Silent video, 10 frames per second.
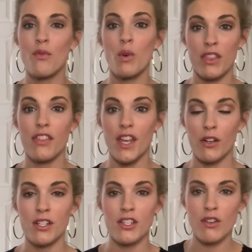with
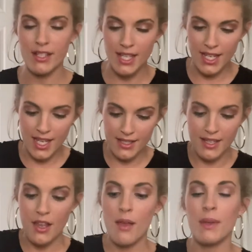their distressing is
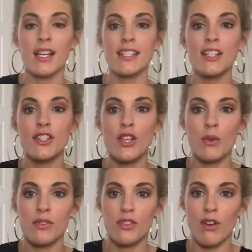because it's
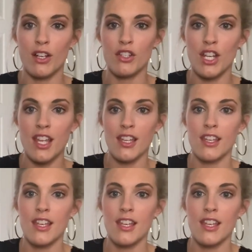so stretchy,